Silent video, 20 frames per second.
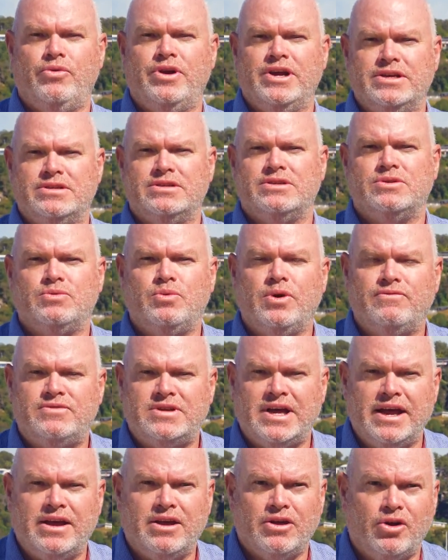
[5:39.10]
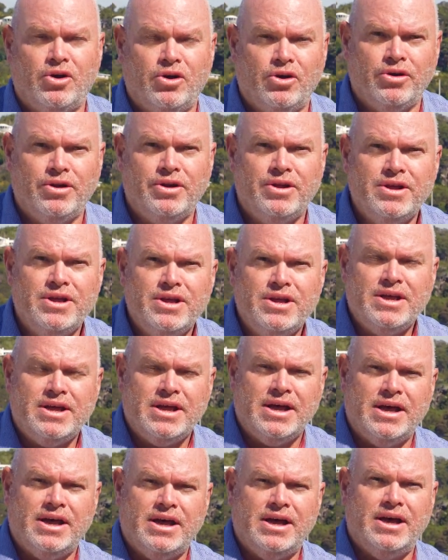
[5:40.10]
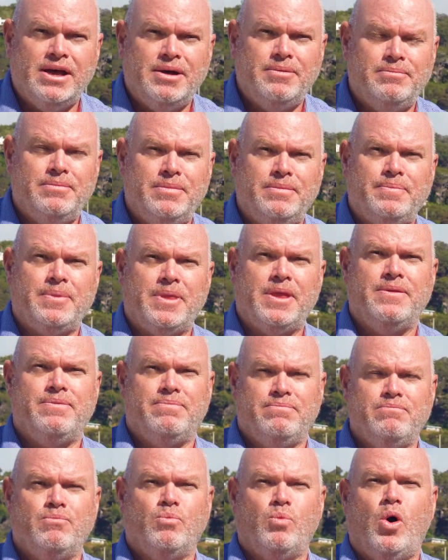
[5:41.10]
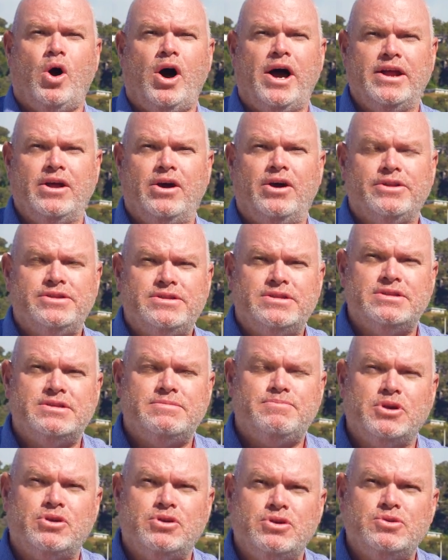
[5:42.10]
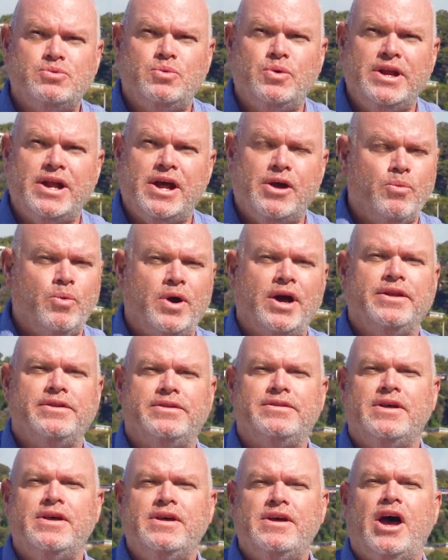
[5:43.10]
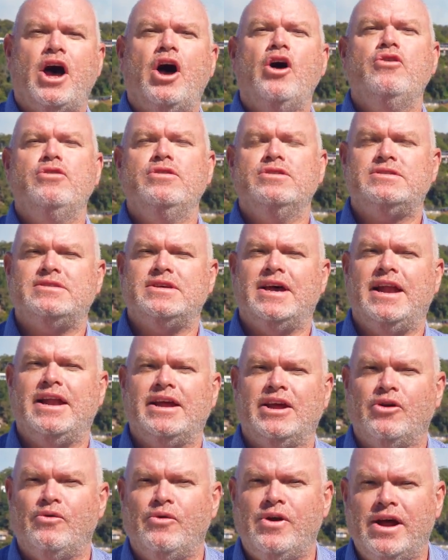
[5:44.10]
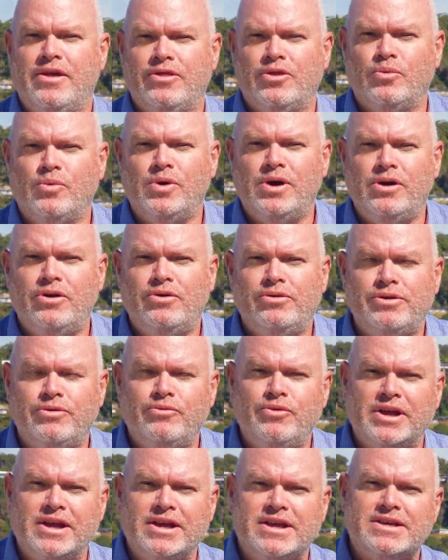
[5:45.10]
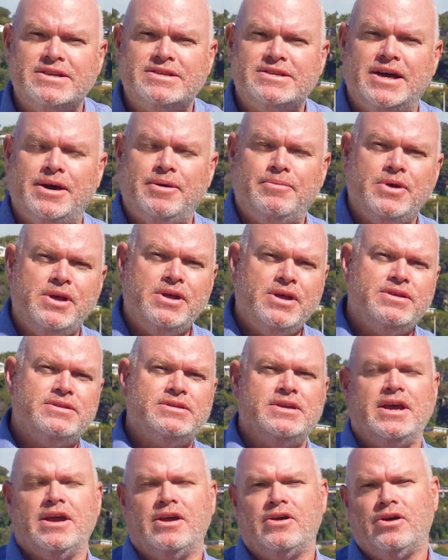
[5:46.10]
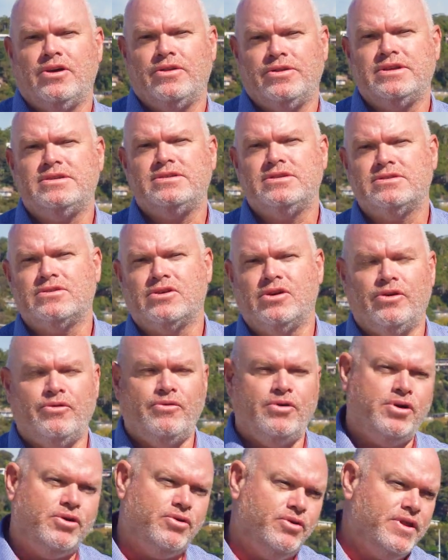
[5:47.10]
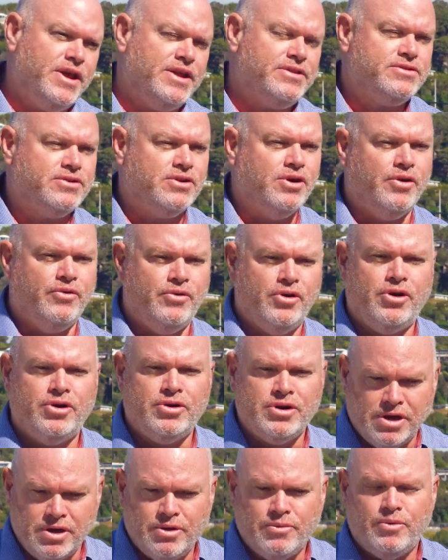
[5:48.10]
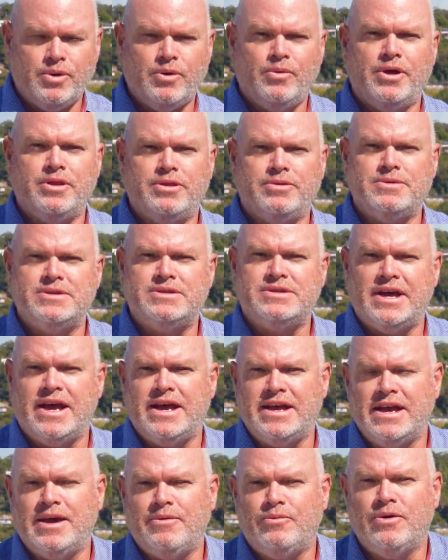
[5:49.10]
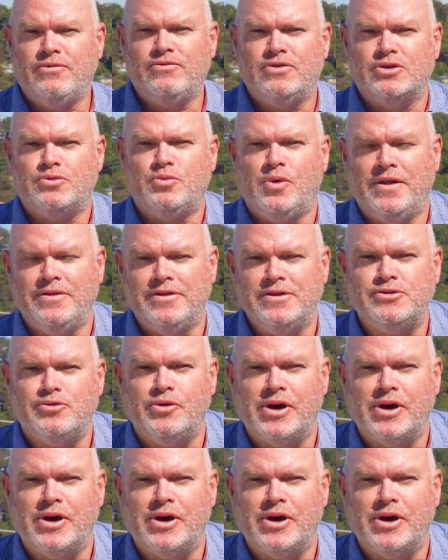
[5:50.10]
reasons we've taken on Yachts, is because we don't want owners sailing around the world and ringing us up saying, oh, this has gone wrong or that's gone wrong. We want them to say, yeah, we've just won this